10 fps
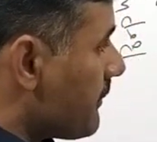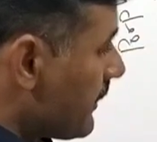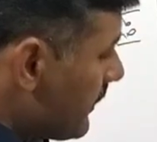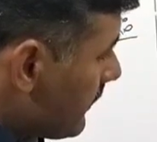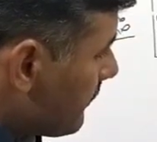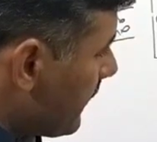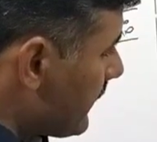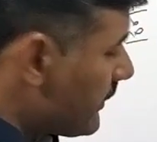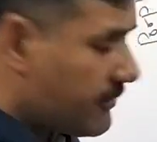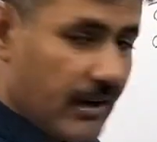For the
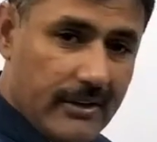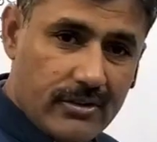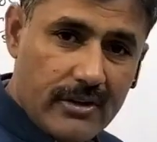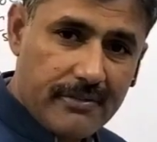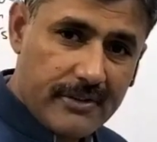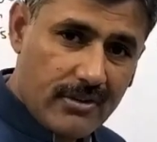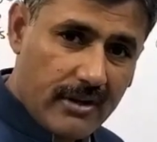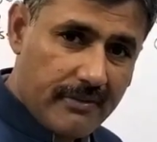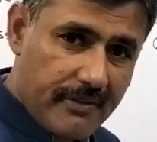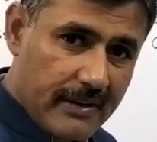further structure, if we
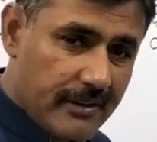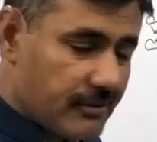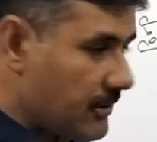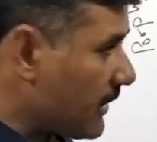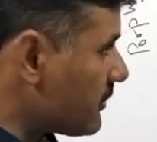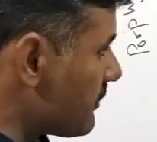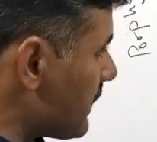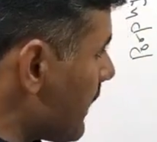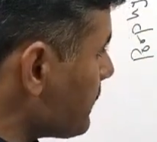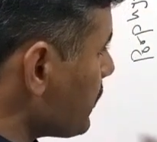draw the further structure,
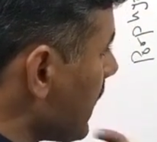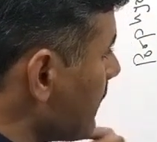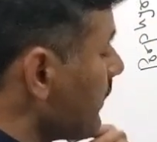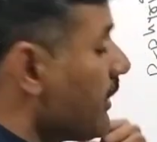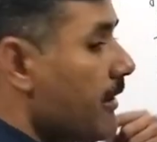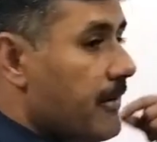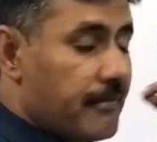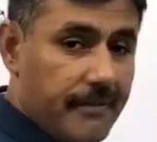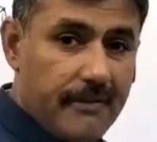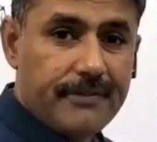we'll have to add
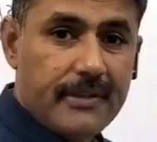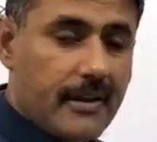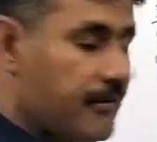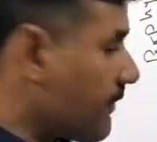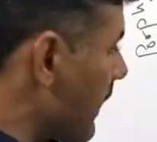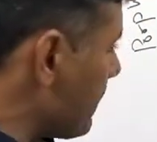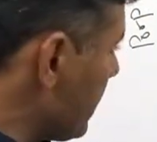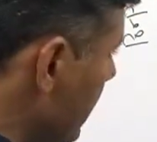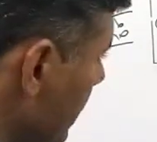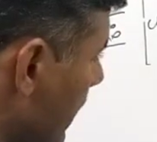5th
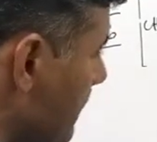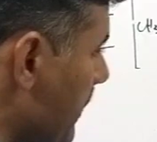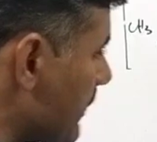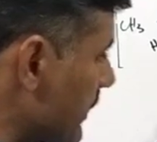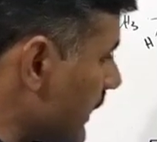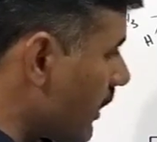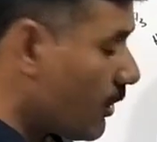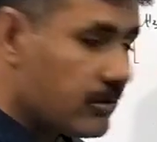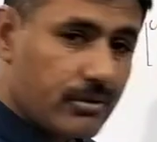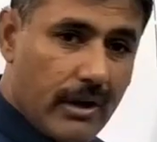5 carbon ring
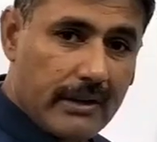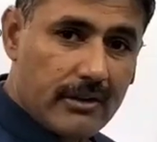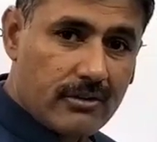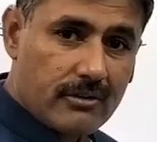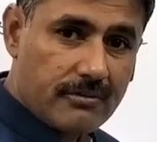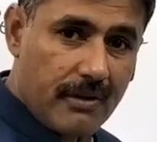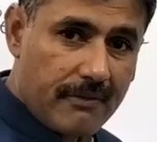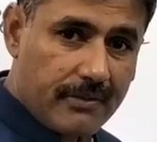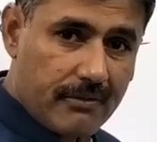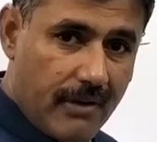also, and this is
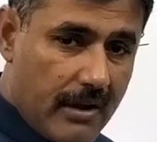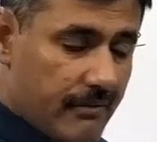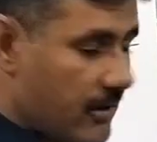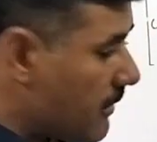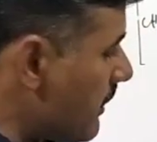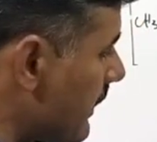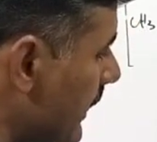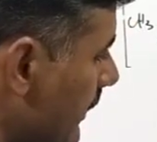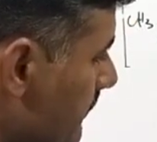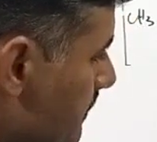5th 5 carbon
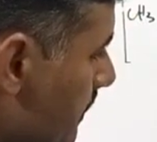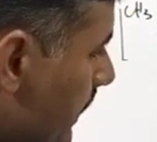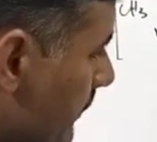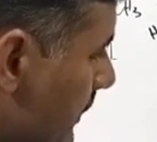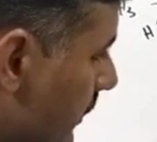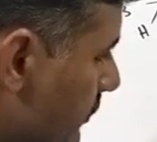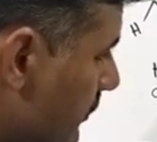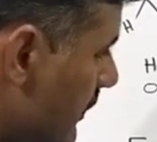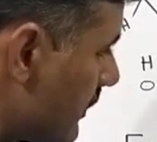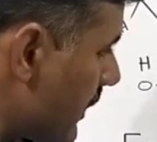ring.
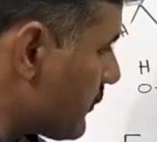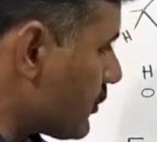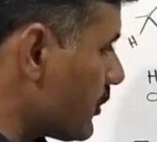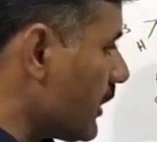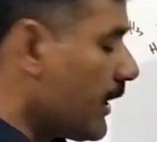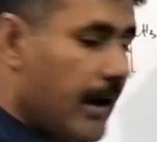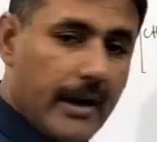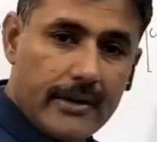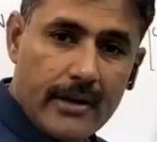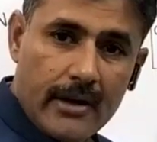We'll have to
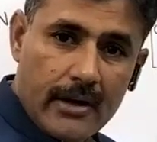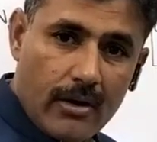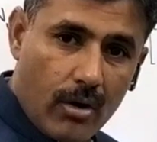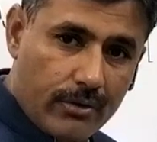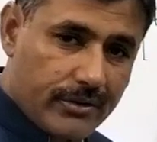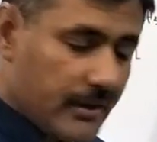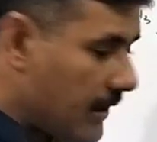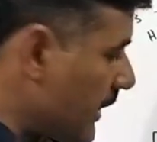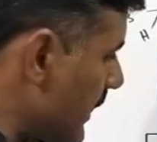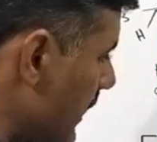add
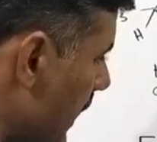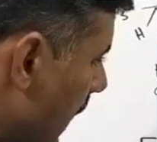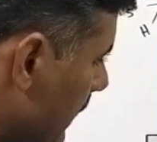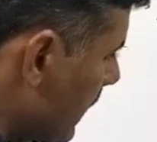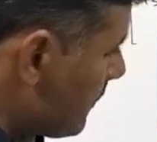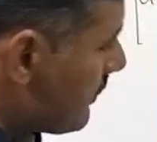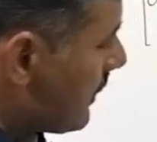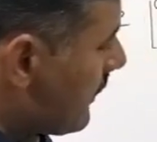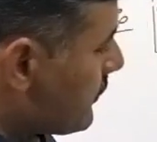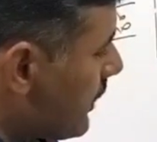oxygen here, and then
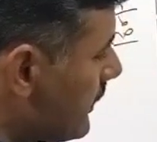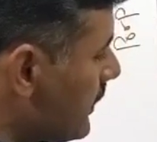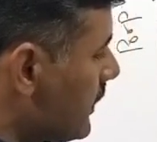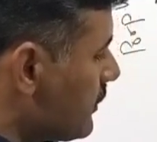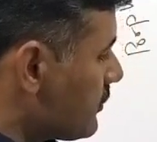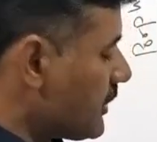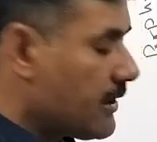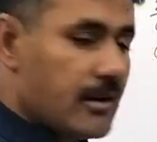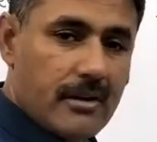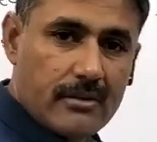we'll have to add
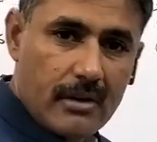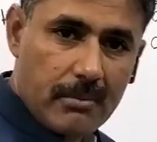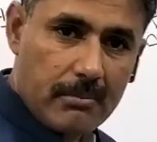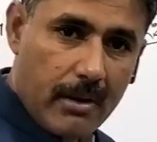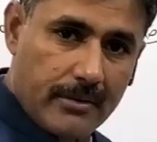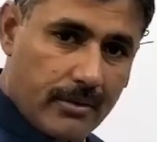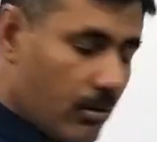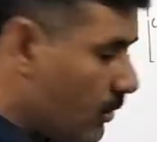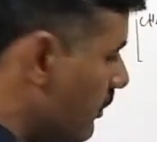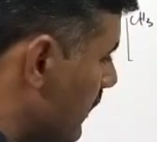C double bond
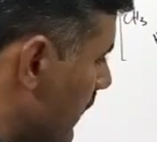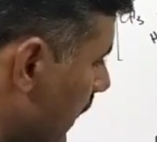O